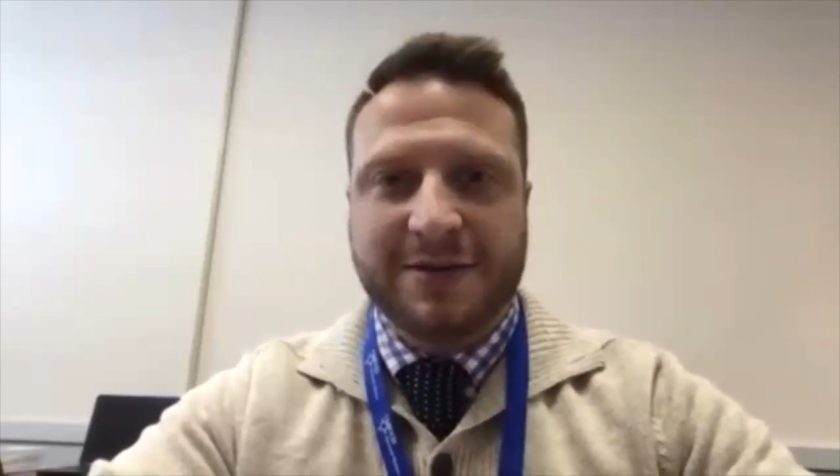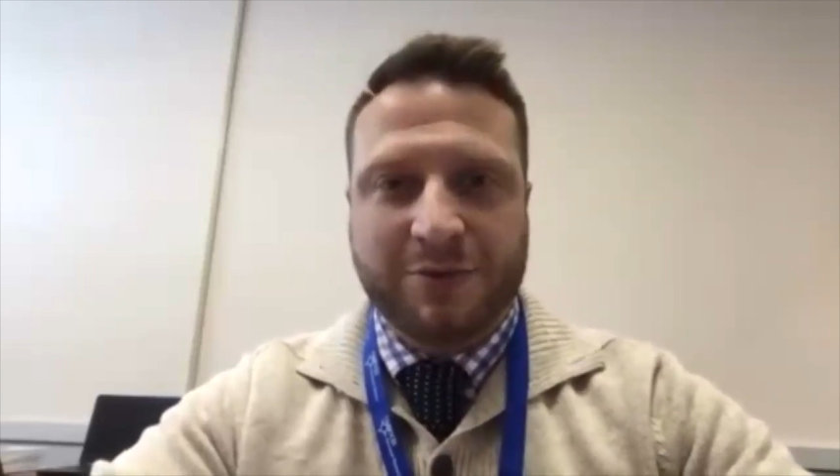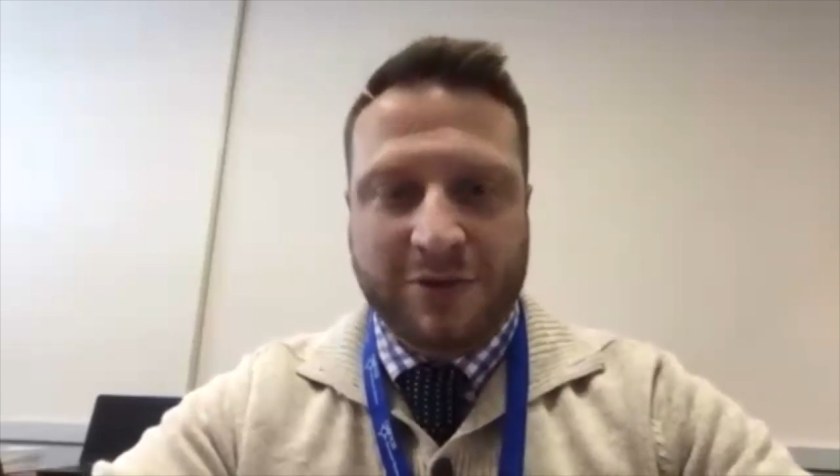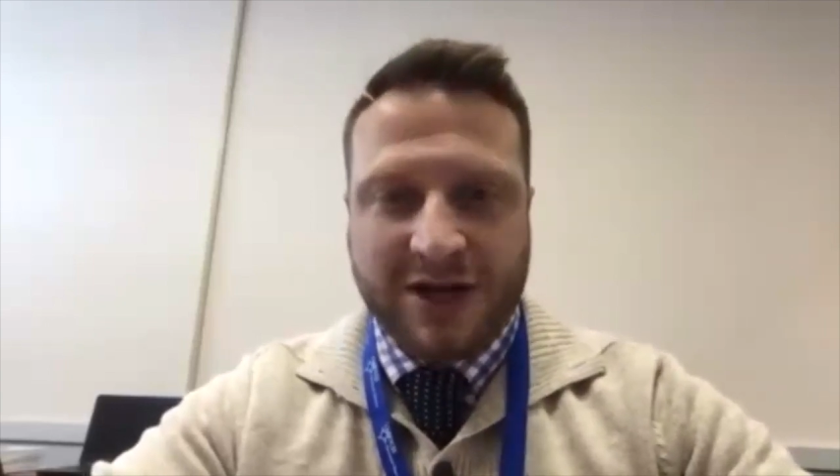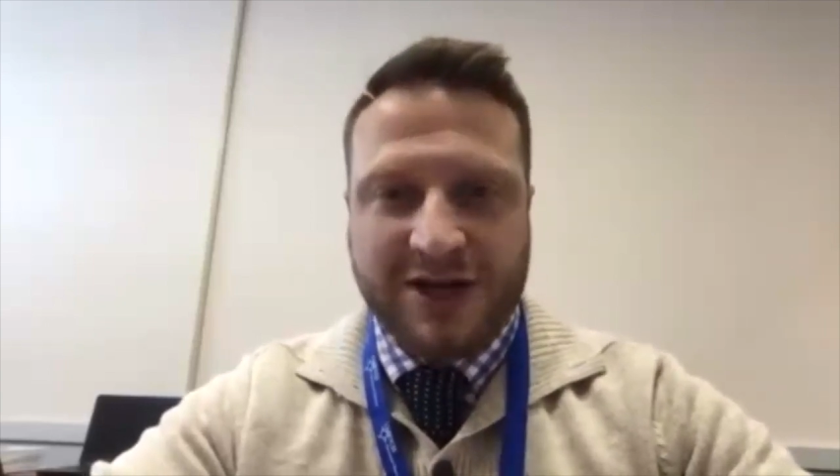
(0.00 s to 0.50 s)
a
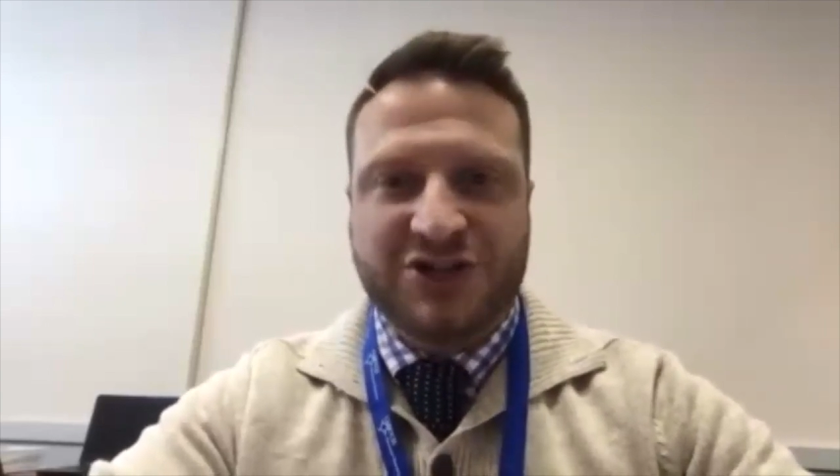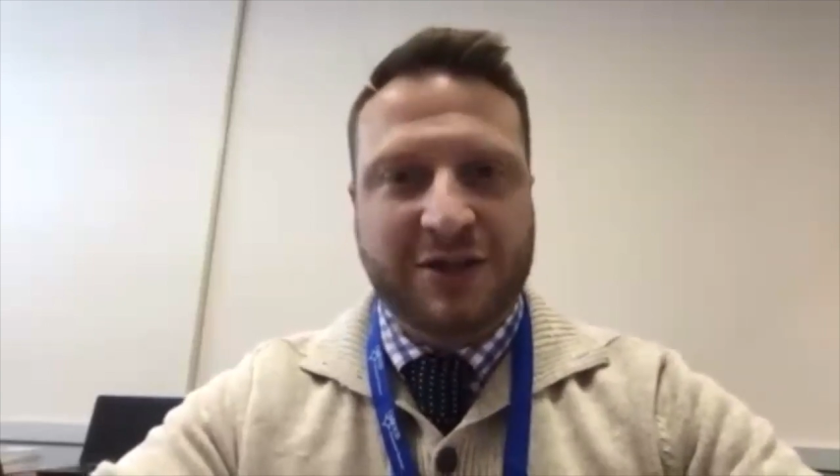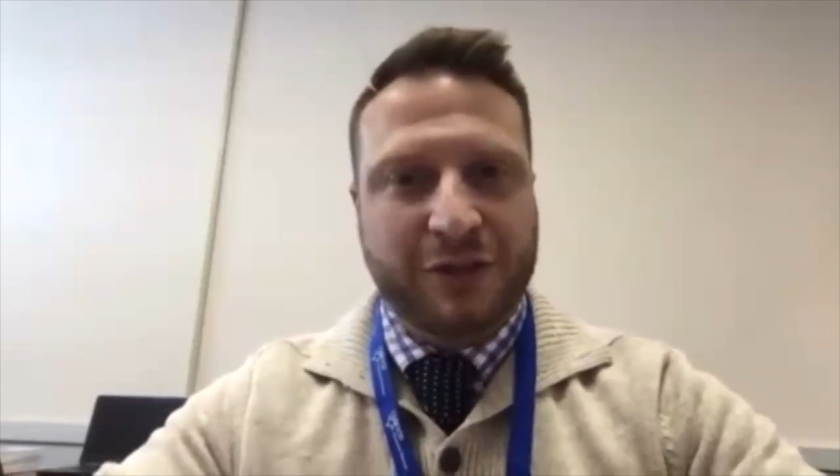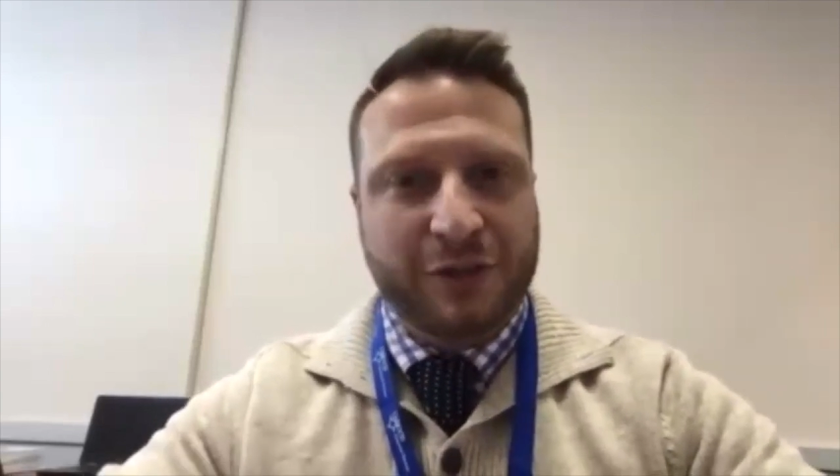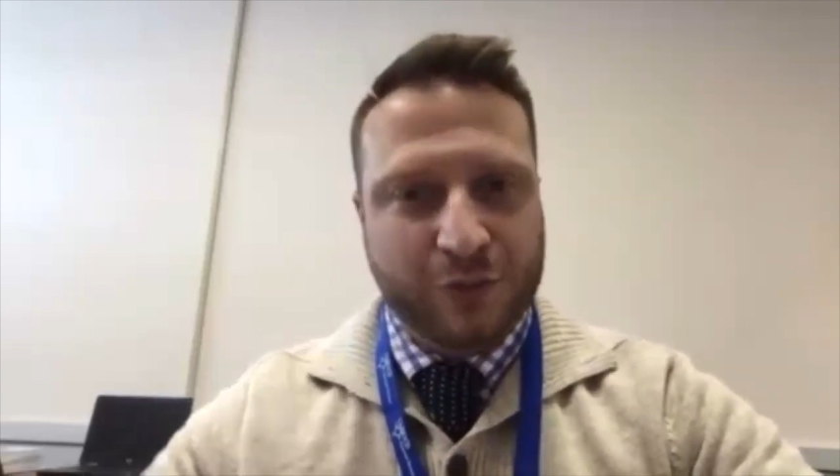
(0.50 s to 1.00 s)

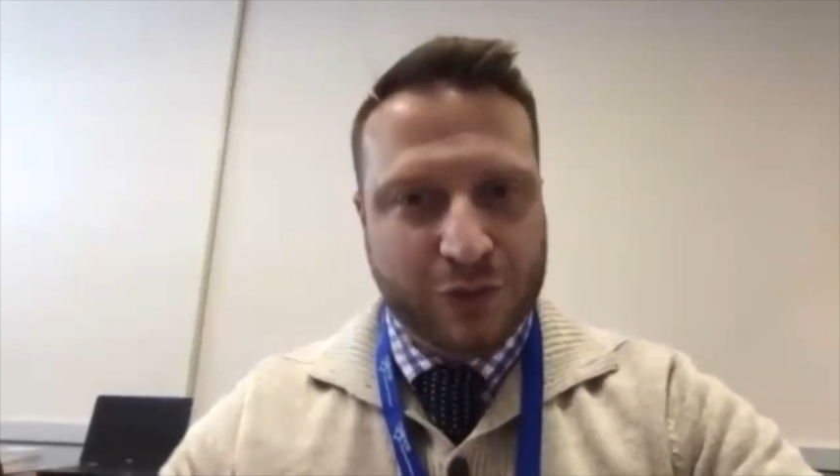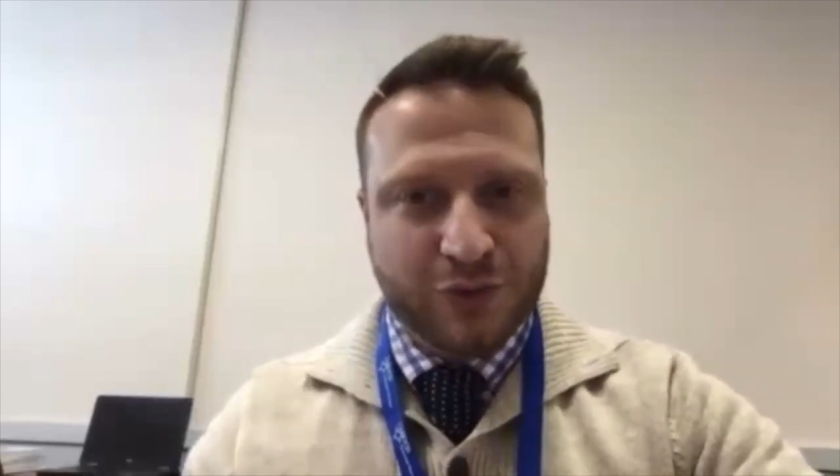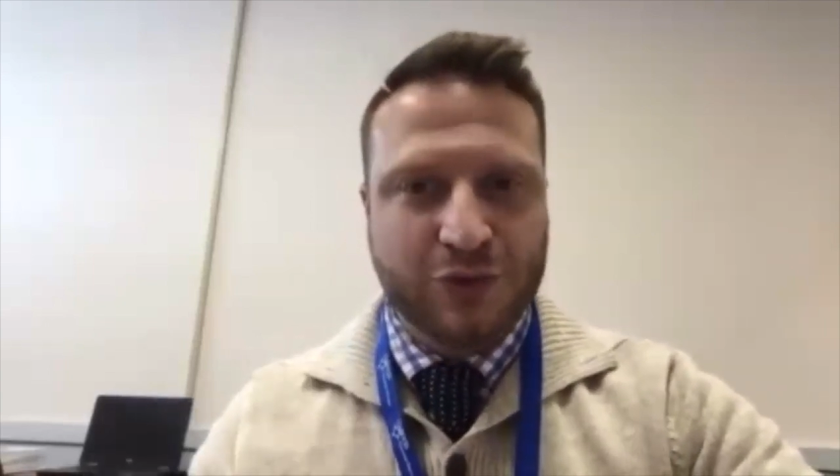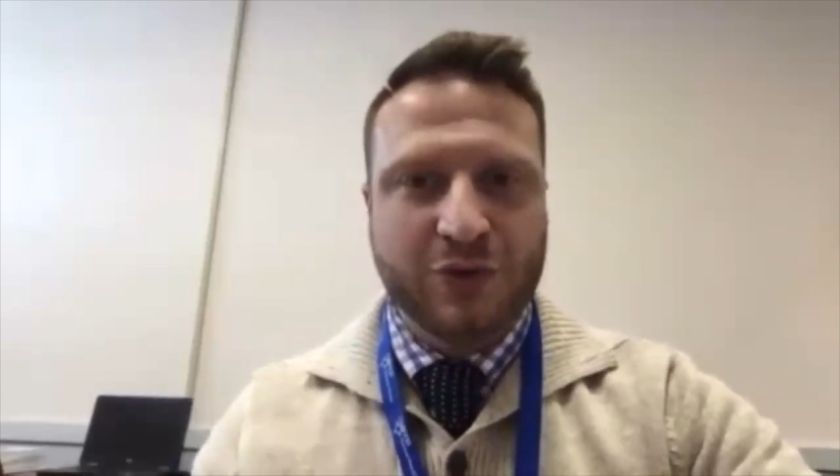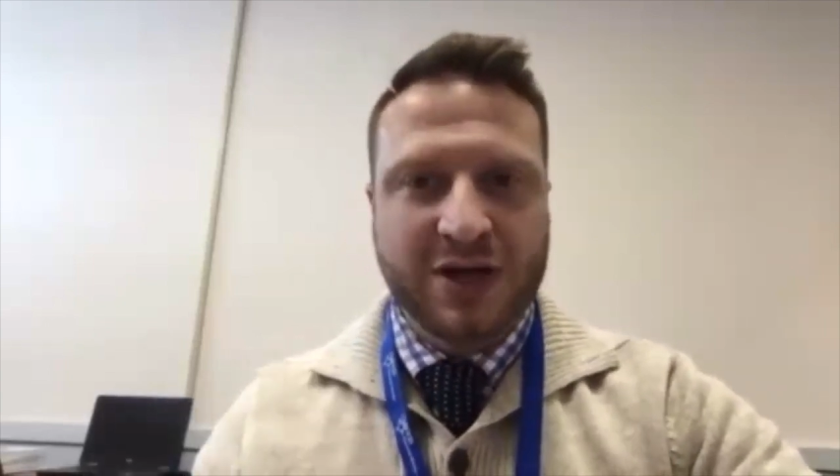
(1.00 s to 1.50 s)
project
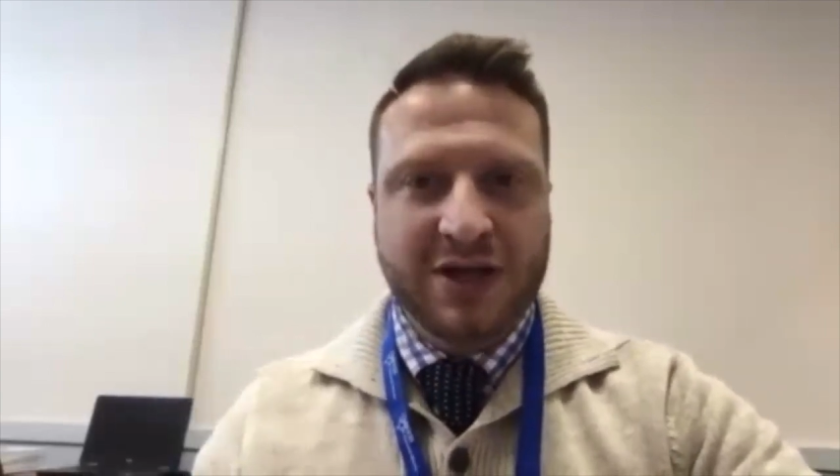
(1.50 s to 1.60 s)
through